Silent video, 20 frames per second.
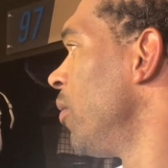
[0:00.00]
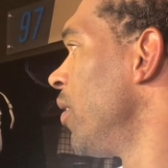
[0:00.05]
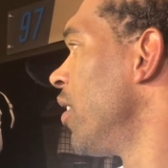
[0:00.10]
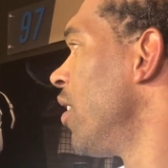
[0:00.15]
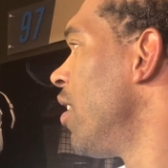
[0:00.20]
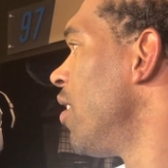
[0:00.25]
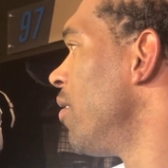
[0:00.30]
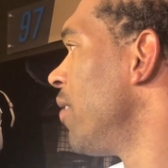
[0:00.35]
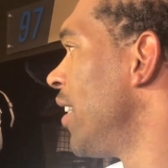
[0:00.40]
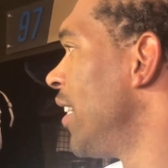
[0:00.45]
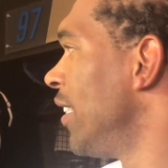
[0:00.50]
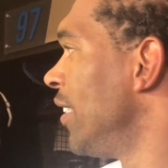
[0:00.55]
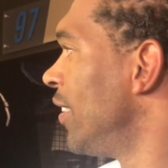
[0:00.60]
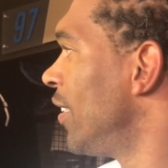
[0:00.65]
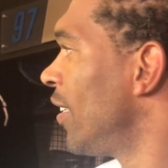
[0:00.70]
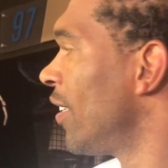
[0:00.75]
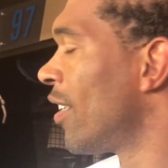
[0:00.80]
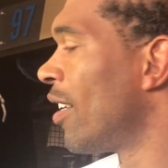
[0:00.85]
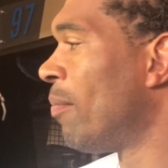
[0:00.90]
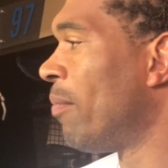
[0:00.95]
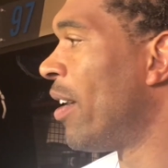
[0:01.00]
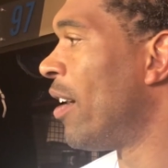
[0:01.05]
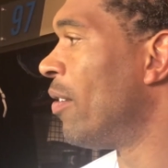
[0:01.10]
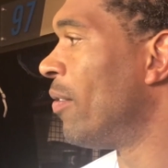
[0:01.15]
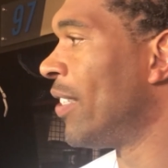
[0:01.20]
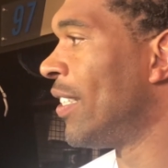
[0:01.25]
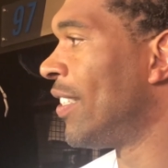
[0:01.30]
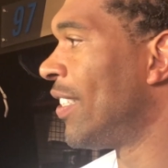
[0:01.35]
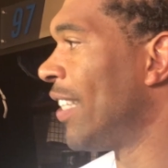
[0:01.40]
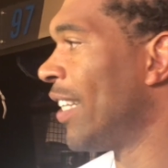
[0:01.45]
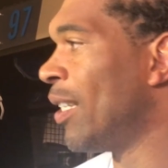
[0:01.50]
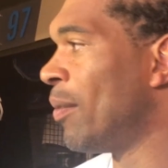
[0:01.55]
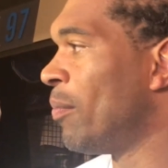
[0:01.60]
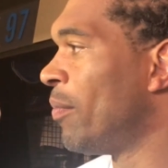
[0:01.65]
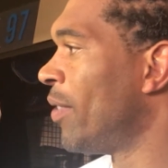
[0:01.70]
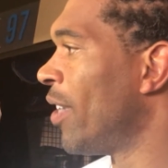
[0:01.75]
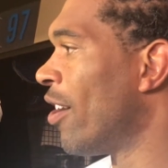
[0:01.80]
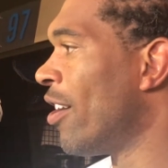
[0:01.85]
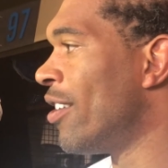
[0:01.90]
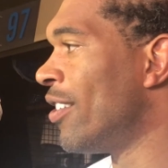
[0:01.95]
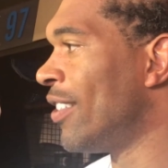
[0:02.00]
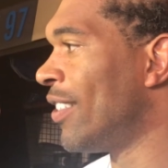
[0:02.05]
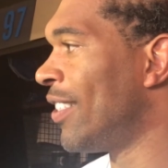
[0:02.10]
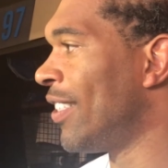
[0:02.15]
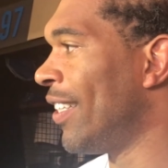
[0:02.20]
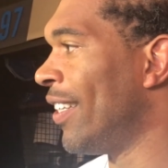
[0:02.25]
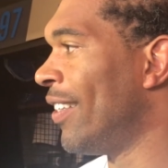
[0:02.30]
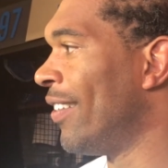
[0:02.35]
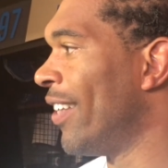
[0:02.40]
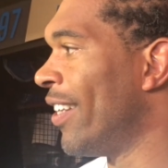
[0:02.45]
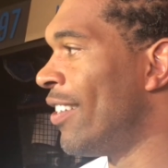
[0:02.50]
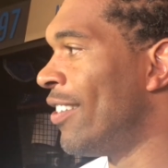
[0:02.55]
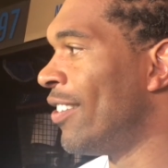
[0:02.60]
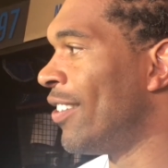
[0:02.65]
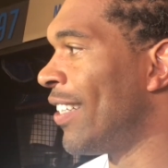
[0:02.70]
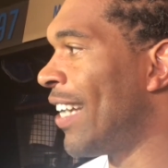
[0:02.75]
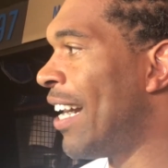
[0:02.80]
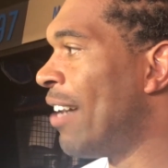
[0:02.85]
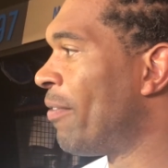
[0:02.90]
we always come out with the same urgency and energy.